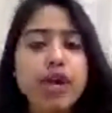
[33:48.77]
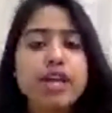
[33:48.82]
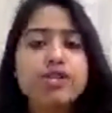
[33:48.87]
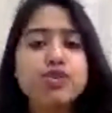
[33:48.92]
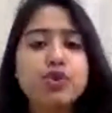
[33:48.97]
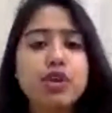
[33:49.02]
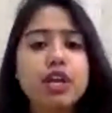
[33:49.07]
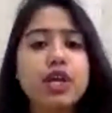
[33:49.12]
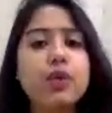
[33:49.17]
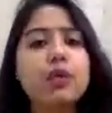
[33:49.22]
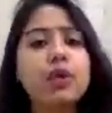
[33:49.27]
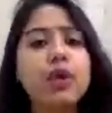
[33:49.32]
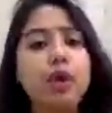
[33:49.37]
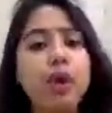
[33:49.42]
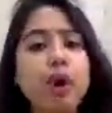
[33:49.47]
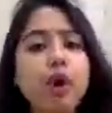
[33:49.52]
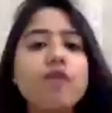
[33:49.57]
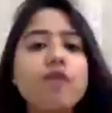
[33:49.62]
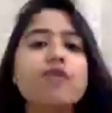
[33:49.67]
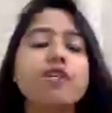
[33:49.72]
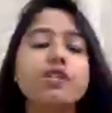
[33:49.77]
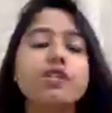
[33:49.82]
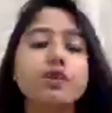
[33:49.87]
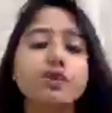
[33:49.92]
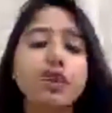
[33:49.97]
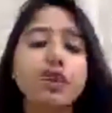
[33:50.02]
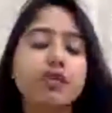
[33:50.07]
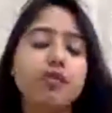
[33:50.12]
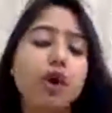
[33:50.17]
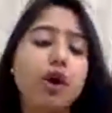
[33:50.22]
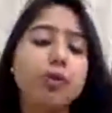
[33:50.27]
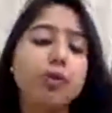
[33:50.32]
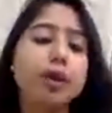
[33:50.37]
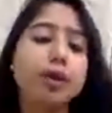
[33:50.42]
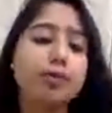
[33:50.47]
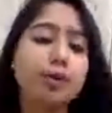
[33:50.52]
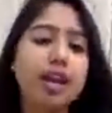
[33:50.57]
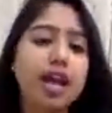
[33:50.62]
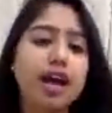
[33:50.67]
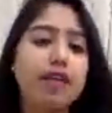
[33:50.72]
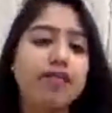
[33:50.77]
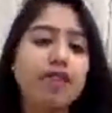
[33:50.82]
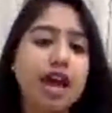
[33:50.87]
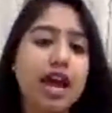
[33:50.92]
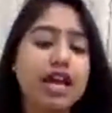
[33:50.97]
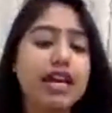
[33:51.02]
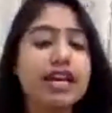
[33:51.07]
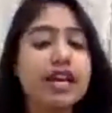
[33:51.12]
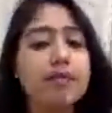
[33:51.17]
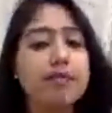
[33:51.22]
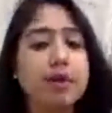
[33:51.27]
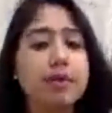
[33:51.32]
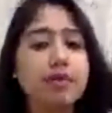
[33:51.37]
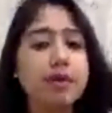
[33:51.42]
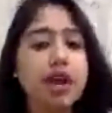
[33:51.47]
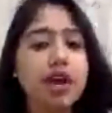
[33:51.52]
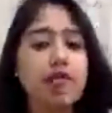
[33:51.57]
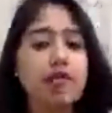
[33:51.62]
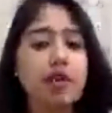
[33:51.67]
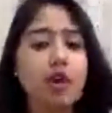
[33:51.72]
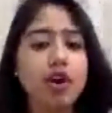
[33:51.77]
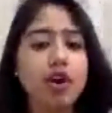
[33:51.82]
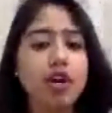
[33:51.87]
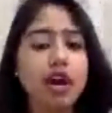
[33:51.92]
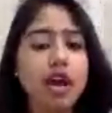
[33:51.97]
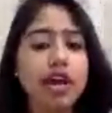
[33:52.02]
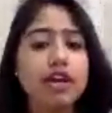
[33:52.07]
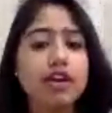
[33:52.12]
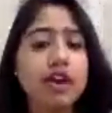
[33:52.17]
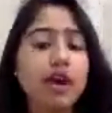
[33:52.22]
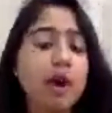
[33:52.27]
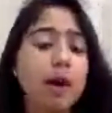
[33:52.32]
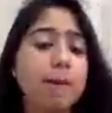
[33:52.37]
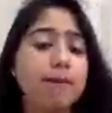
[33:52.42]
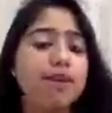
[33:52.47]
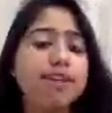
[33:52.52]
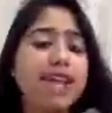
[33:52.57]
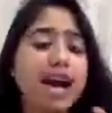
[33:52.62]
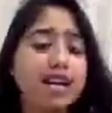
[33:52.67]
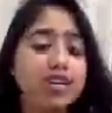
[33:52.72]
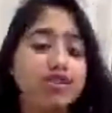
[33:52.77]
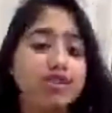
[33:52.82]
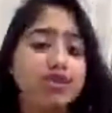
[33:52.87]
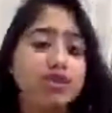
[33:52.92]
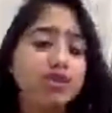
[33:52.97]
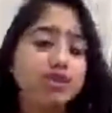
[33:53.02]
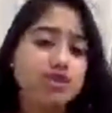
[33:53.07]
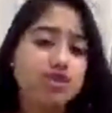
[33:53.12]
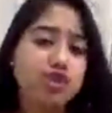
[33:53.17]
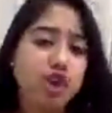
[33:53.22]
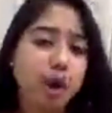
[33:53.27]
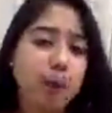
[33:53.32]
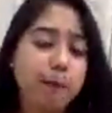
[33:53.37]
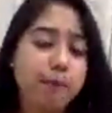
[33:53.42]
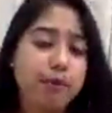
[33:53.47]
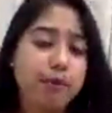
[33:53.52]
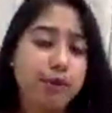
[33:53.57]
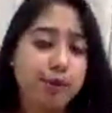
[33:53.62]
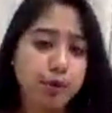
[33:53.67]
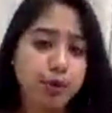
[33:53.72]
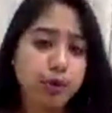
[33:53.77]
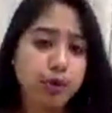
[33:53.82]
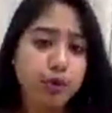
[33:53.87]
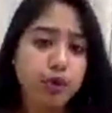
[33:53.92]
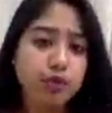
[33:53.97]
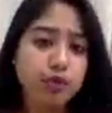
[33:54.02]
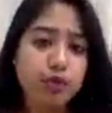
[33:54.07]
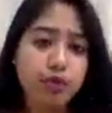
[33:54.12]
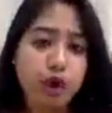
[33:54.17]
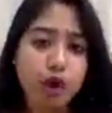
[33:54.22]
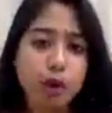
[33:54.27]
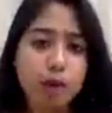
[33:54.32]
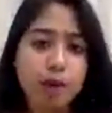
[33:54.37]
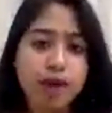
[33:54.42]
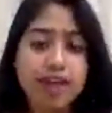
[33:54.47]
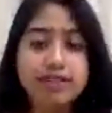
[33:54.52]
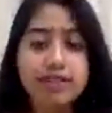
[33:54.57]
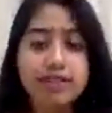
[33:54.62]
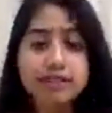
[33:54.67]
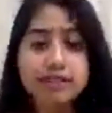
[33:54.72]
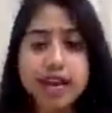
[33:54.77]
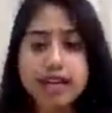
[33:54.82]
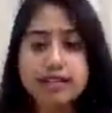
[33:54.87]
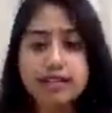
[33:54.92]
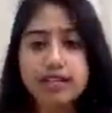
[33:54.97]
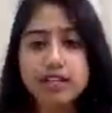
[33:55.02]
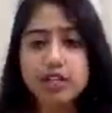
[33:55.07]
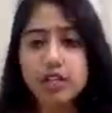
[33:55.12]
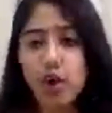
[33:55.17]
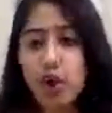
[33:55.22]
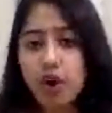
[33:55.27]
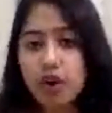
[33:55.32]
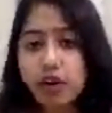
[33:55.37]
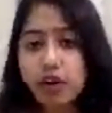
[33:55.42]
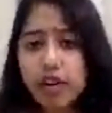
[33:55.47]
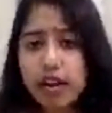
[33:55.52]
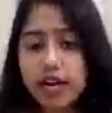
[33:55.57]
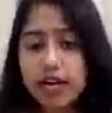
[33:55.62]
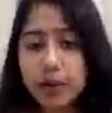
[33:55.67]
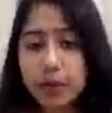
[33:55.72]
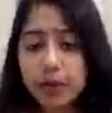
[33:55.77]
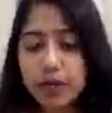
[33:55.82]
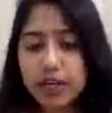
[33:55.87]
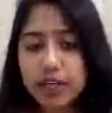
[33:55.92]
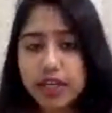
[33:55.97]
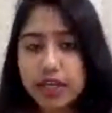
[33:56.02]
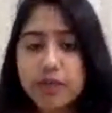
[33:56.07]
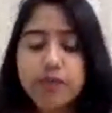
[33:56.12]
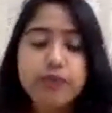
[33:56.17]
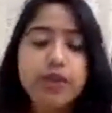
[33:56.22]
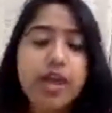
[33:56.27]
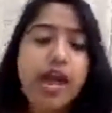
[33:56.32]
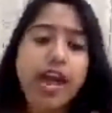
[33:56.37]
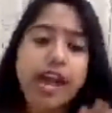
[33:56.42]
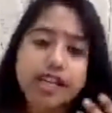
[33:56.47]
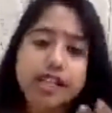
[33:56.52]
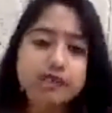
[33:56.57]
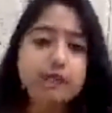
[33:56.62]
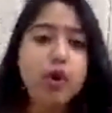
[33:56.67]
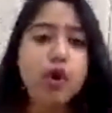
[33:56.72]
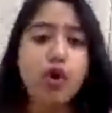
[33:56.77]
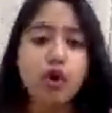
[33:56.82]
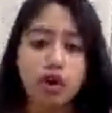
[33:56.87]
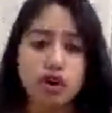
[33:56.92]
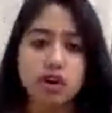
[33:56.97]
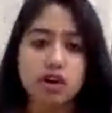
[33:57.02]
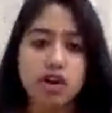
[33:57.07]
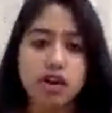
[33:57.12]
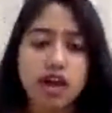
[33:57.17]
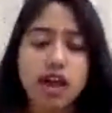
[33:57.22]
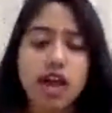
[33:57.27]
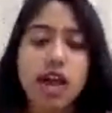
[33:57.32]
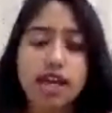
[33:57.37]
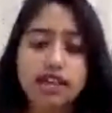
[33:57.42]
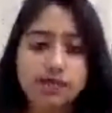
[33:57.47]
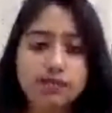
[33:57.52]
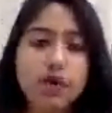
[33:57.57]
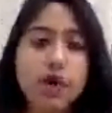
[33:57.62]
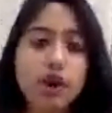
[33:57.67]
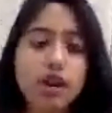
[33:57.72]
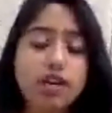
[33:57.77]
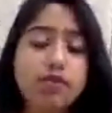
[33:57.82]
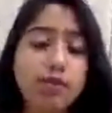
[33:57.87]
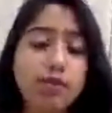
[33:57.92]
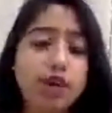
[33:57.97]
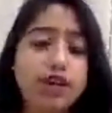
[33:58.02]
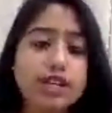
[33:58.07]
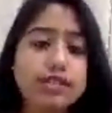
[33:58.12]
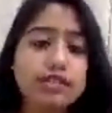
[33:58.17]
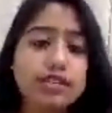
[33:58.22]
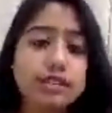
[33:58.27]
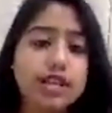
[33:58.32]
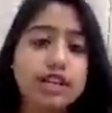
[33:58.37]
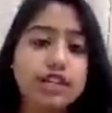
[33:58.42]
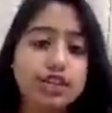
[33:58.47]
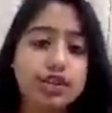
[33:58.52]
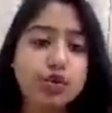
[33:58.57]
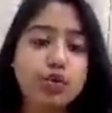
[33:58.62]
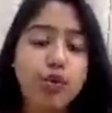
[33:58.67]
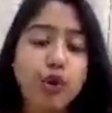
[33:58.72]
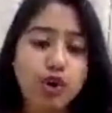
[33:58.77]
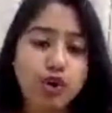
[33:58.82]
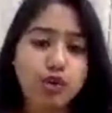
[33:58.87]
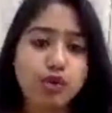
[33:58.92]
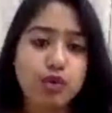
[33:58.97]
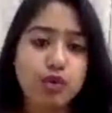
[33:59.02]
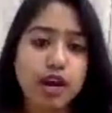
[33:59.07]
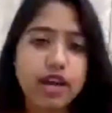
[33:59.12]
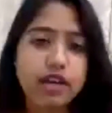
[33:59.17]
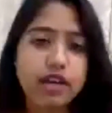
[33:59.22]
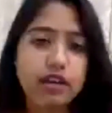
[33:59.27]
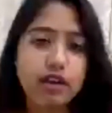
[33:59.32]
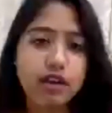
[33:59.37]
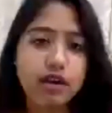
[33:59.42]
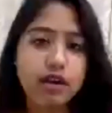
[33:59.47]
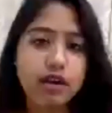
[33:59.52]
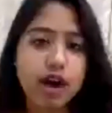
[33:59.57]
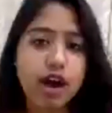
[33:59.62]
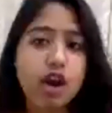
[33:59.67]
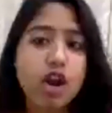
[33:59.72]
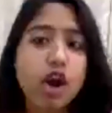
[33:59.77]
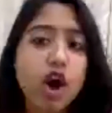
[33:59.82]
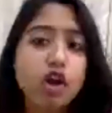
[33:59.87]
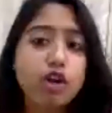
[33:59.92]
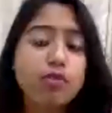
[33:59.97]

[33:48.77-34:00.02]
Eventually, you would always know that what people have liked and people have not liked, but that shouldn't stop you from exercising your creativity. Explore what is it that you want to write.